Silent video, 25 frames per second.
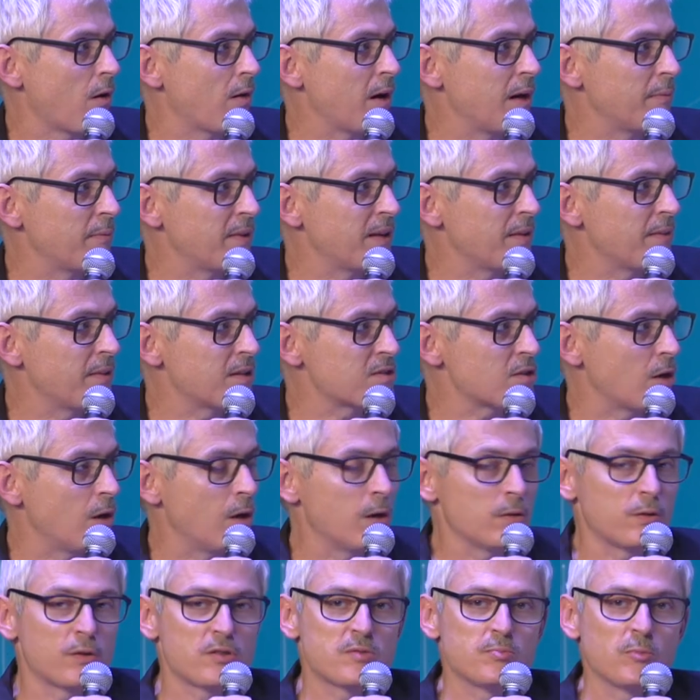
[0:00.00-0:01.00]
I mean, there's all
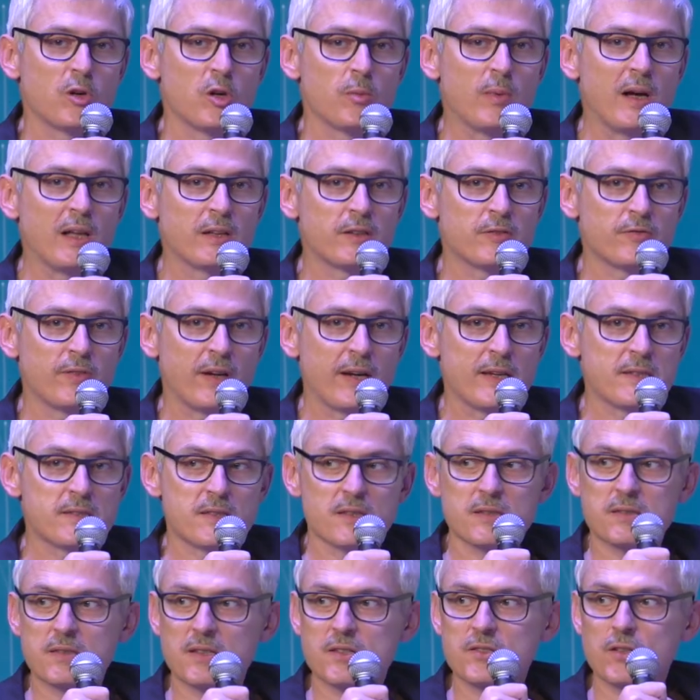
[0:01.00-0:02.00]
those mobile
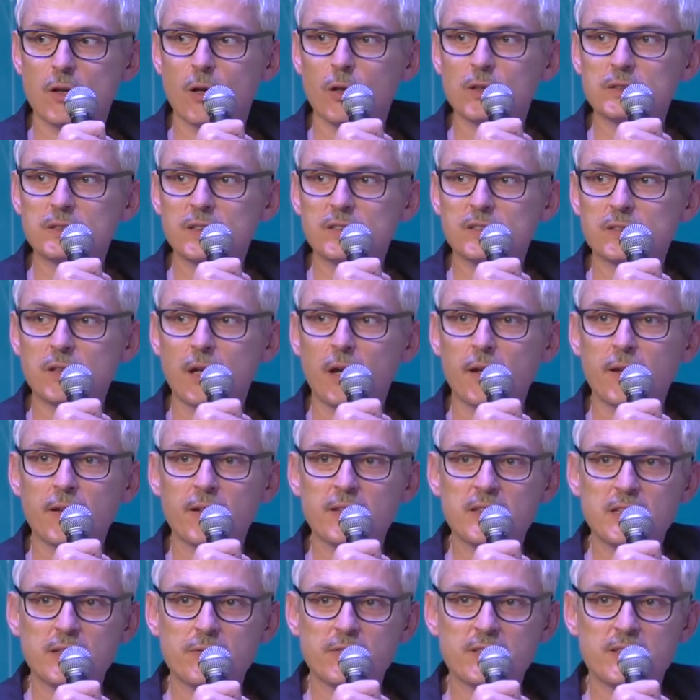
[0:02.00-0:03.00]
devices, there's all this
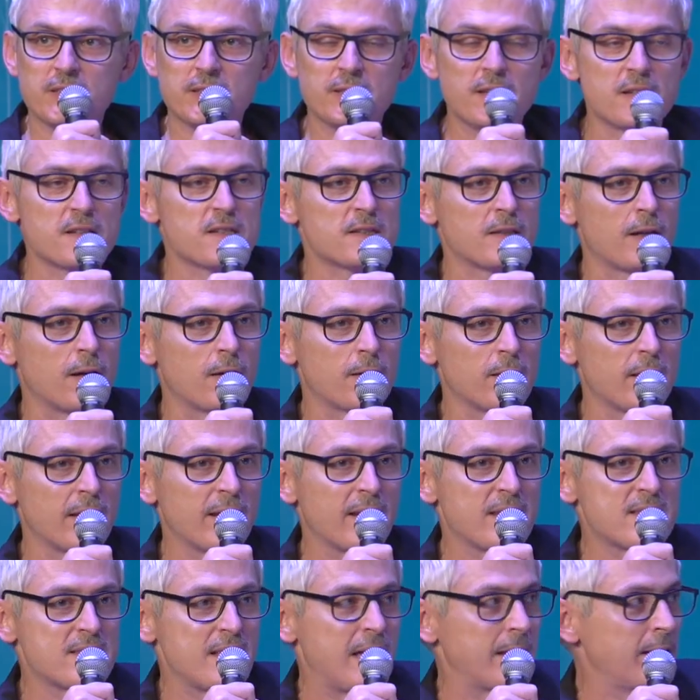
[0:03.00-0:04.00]
connectivity, there's
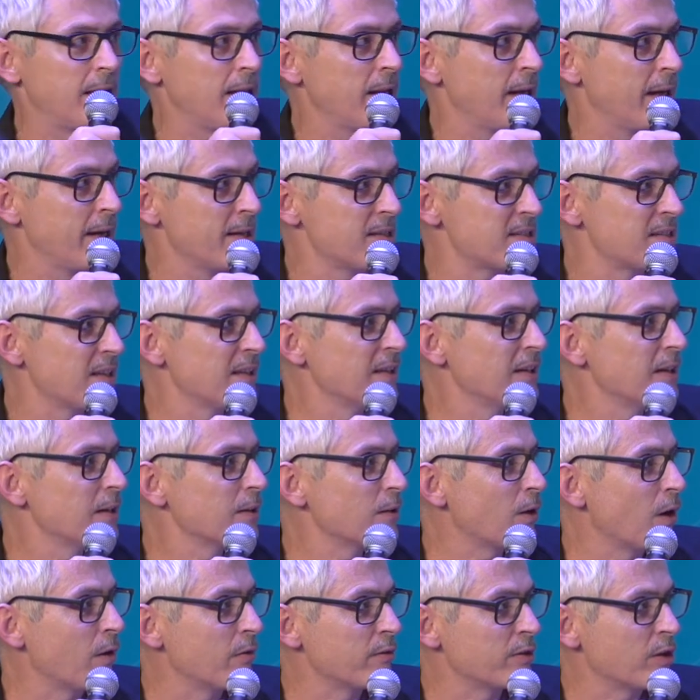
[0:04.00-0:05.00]
Starlink satellites
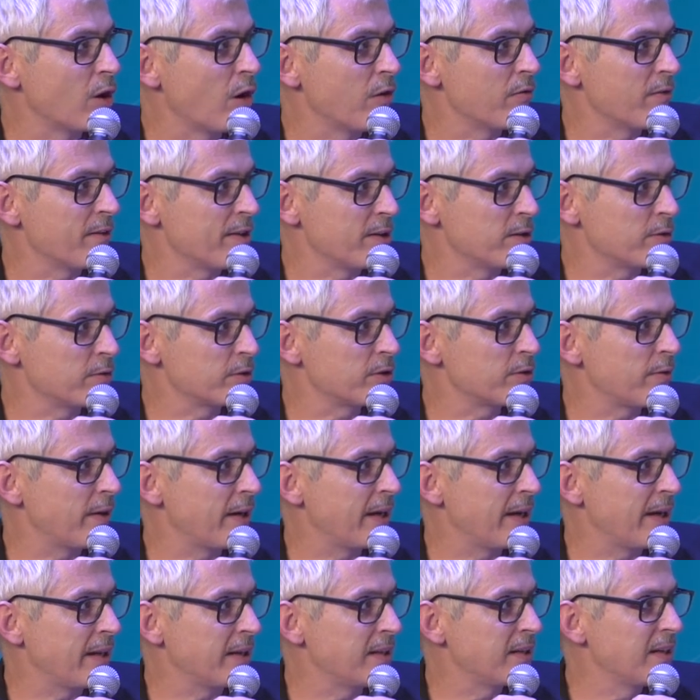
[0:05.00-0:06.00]
going over the
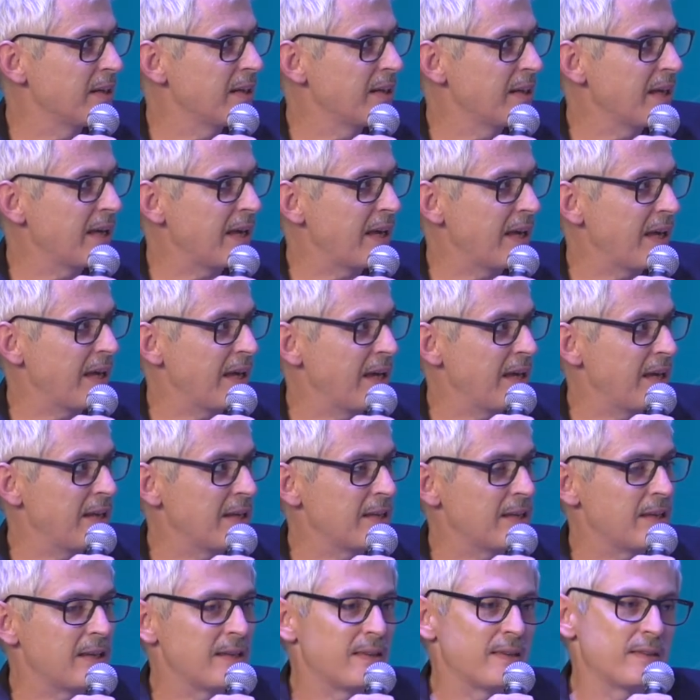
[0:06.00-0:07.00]
Ukraine,
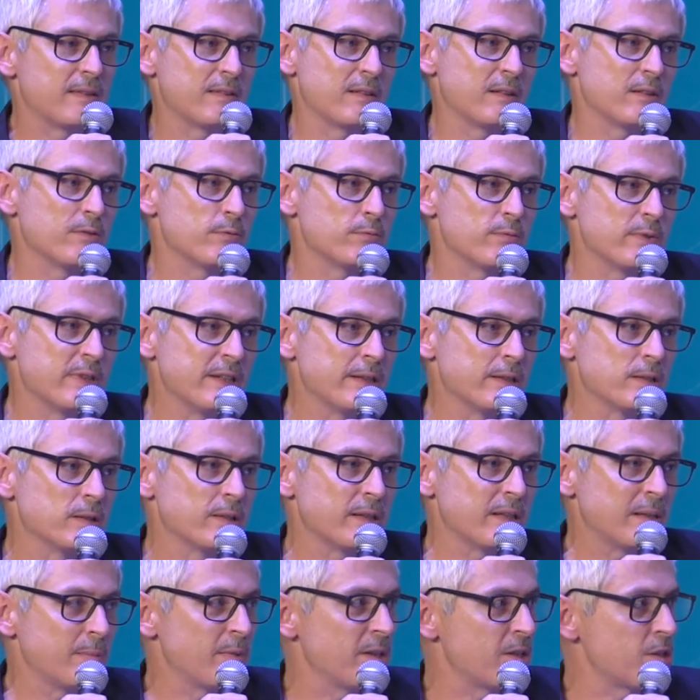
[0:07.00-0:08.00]
and the real
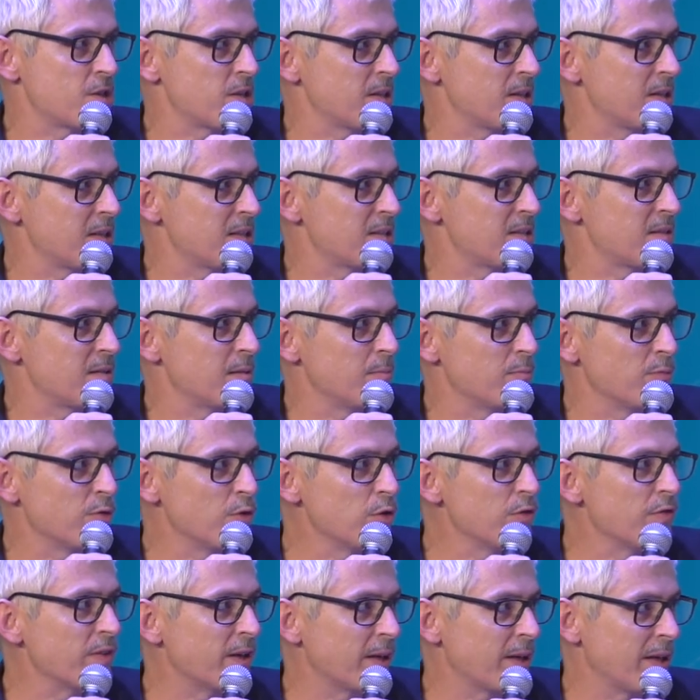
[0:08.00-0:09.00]
images, the
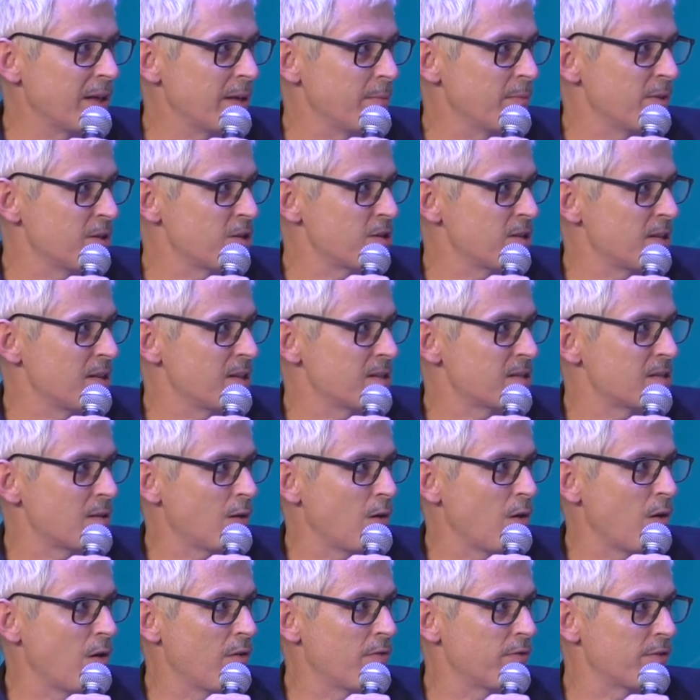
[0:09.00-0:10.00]
moving images, the
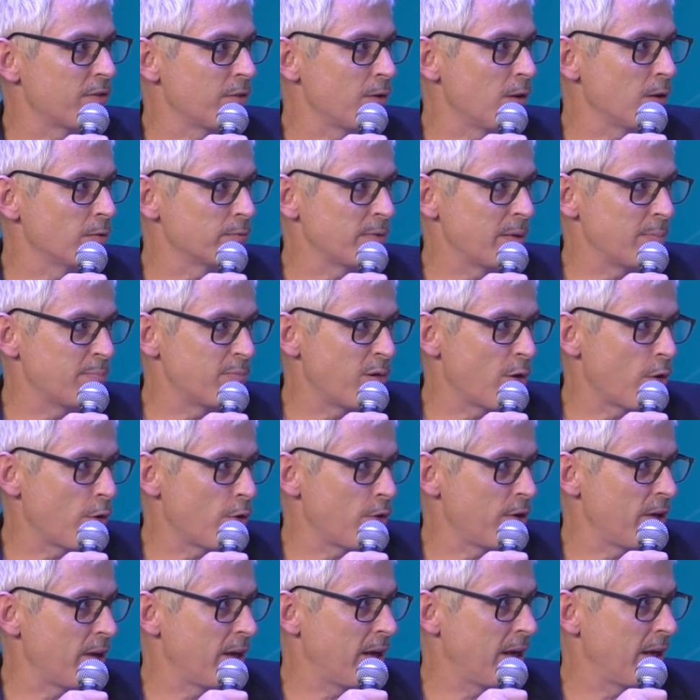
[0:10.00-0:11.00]
overall
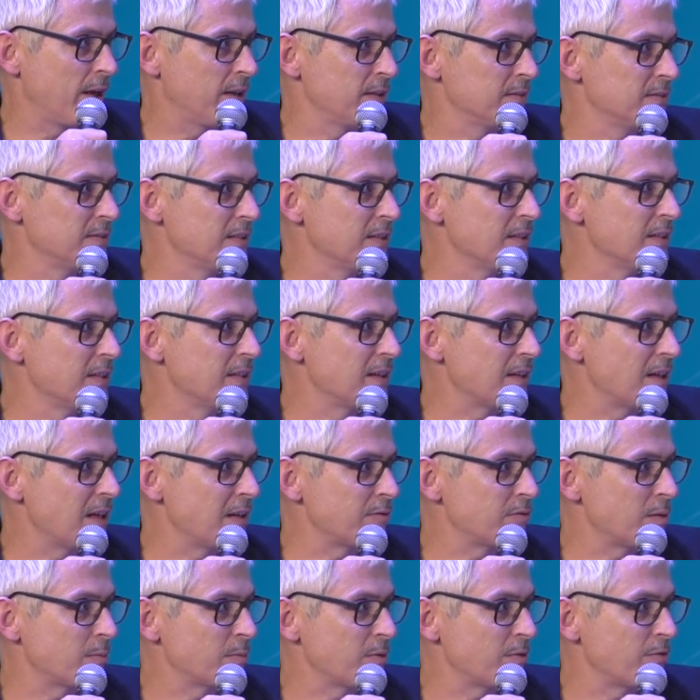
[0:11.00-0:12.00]
reporting uh,
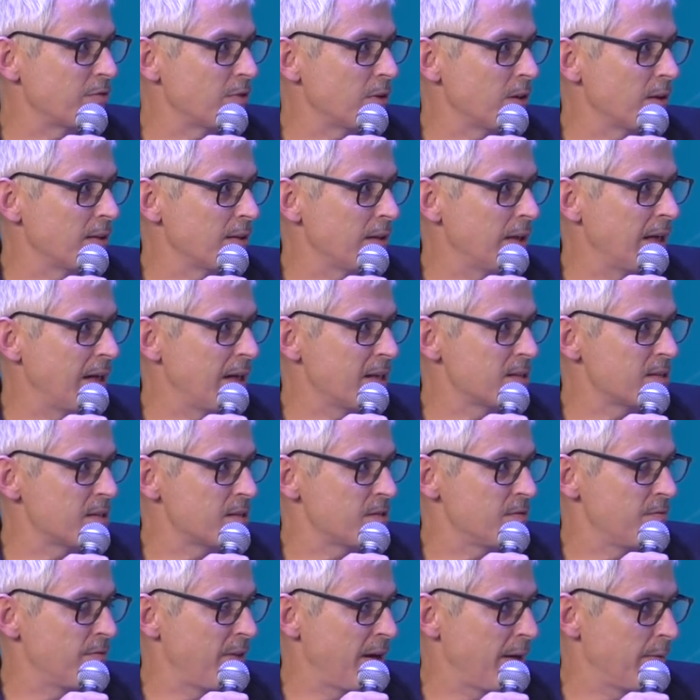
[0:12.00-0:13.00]
from the front lines is
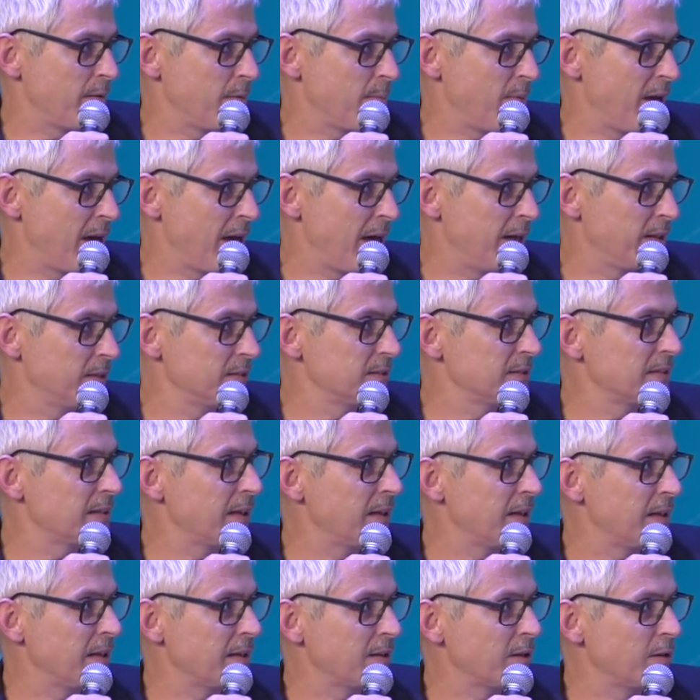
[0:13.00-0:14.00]
very bad
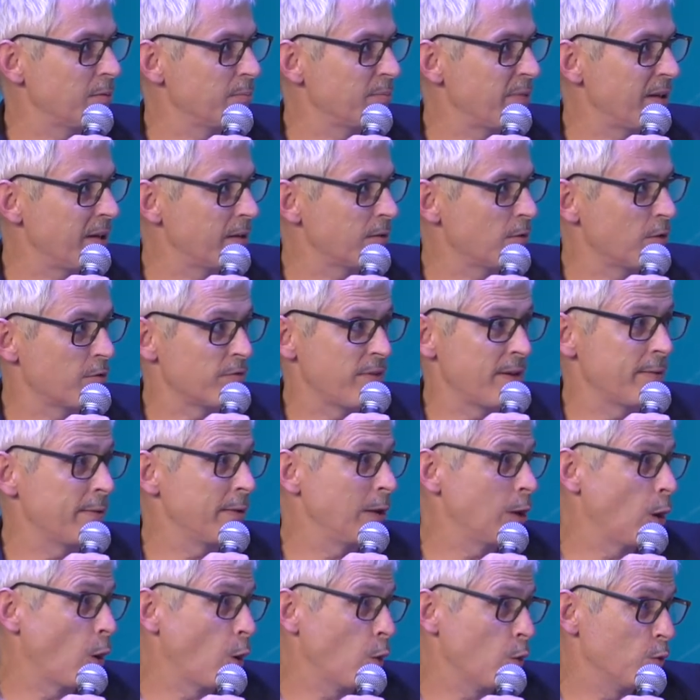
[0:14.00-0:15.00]
uh, compared, or very
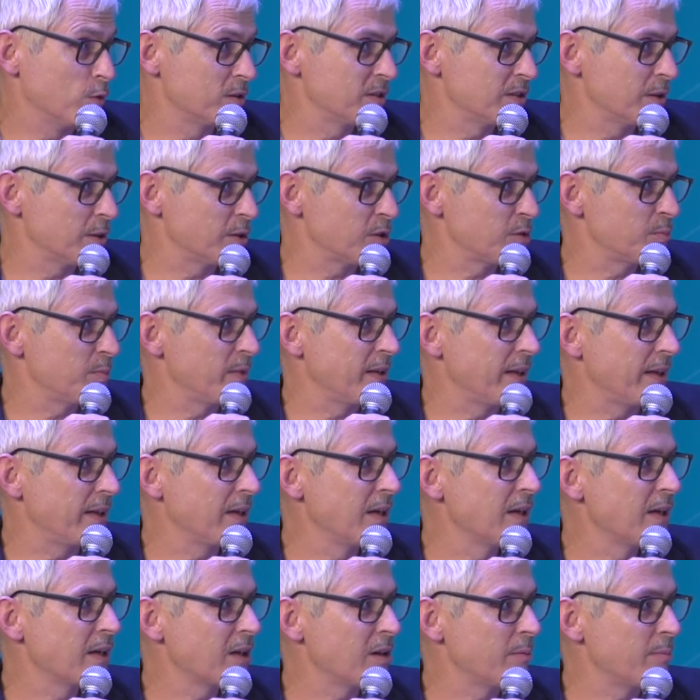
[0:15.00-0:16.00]
low, so to speak,
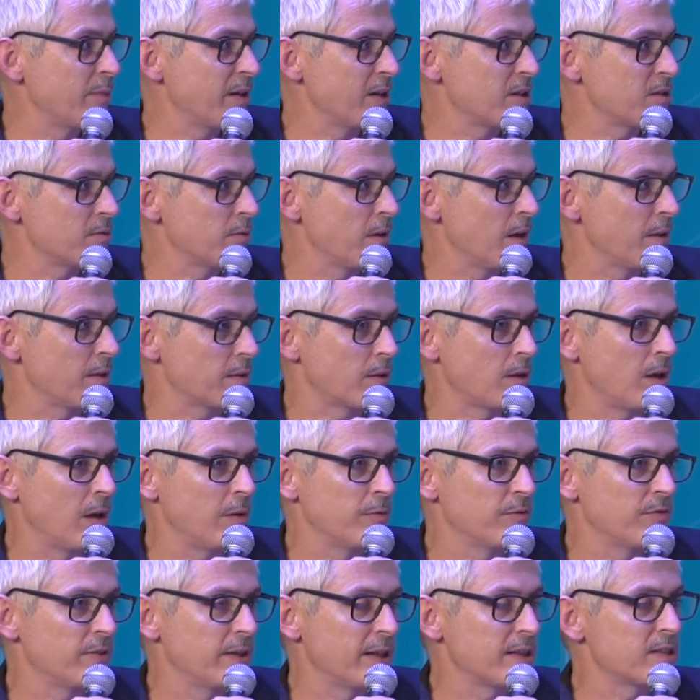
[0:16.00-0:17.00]
compared to other
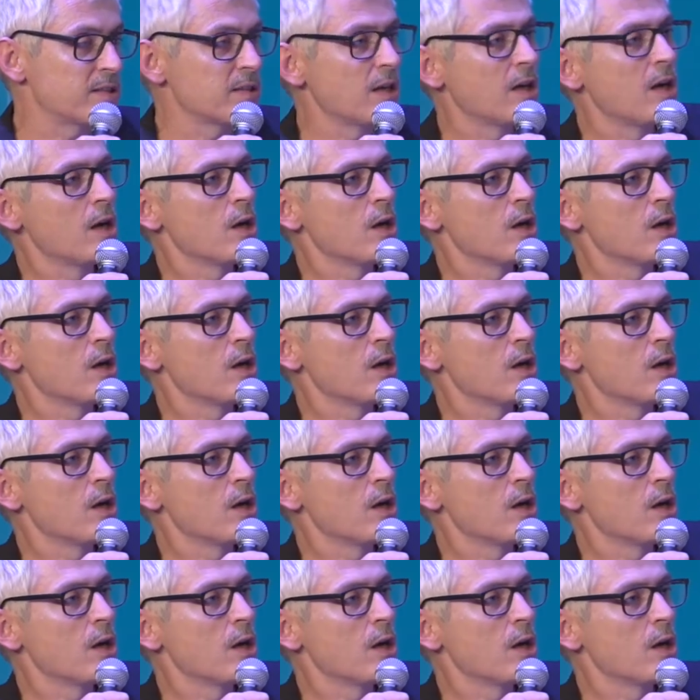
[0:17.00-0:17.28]
conflicts.